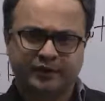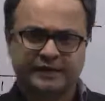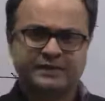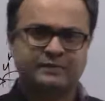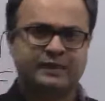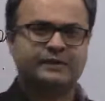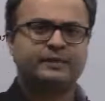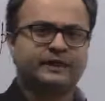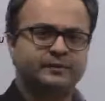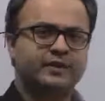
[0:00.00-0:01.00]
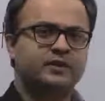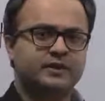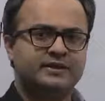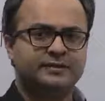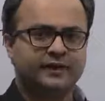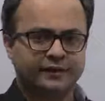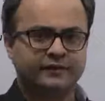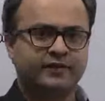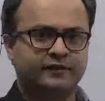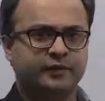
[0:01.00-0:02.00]
x, multiplying it by 2 and subtracting
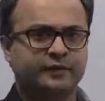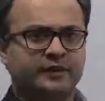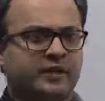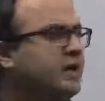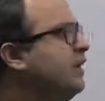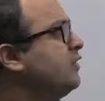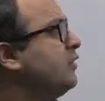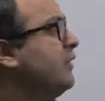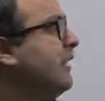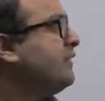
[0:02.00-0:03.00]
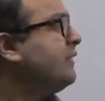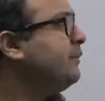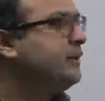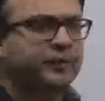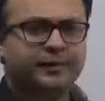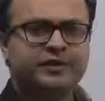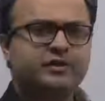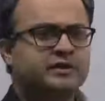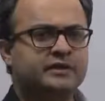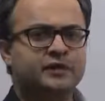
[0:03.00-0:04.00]
1 from it. So you have simple
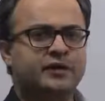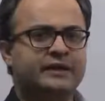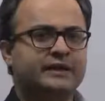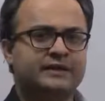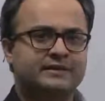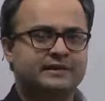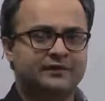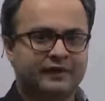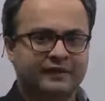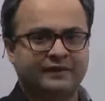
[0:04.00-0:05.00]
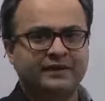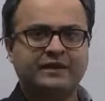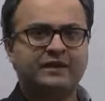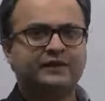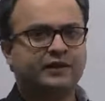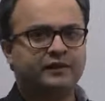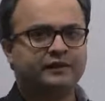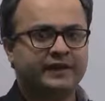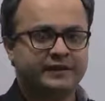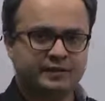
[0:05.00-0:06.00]
operations involved, and as such, for every real value of
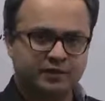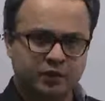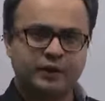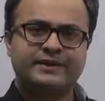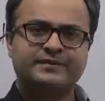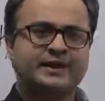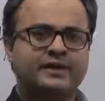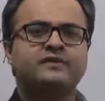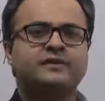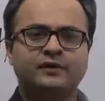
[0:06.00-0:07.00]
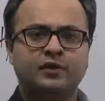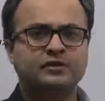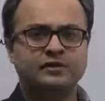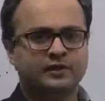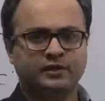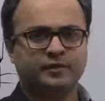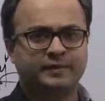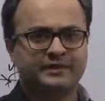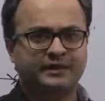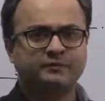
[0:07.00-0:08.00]
x, 2x minus 1 will also turn out to be
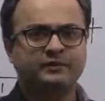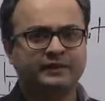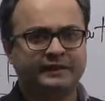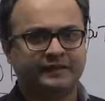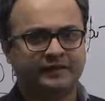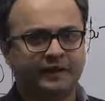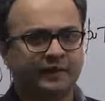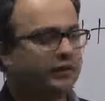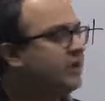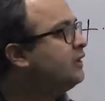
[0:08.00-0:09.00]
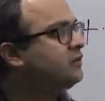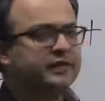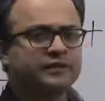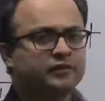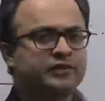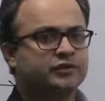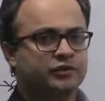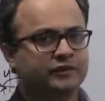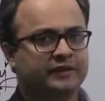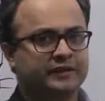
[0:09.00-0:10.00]
some real value. So there is no issue
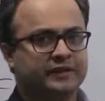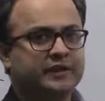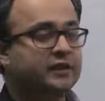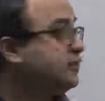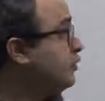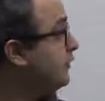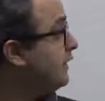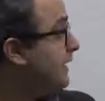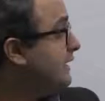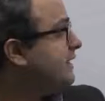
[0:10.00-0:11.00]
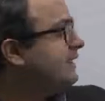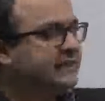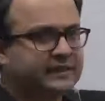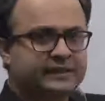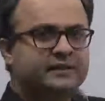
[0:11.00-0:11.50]
over here. So over here I'll say that,